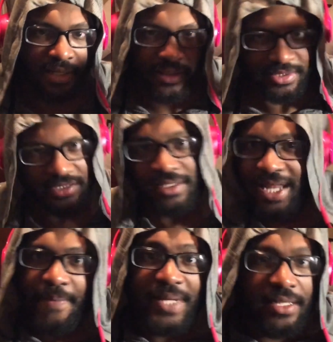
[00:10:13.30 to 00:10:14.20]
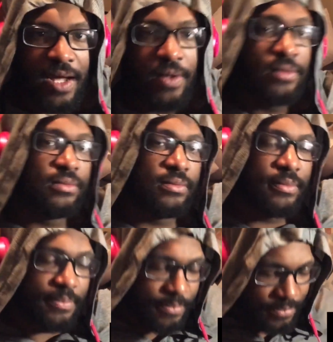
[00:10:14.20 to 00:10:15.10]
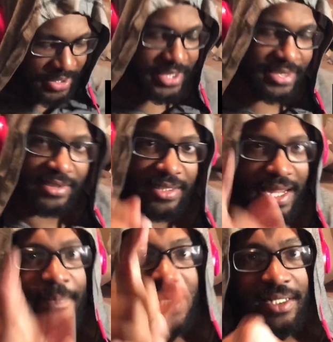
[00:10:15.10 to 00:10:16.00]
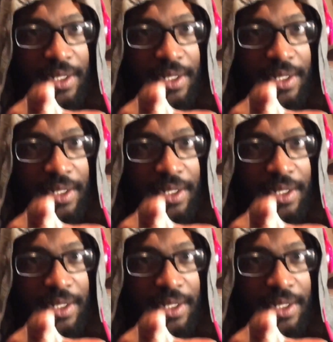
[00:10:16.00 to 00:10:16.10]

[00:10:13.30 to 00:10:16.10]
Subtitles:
just let me know. Please let me know.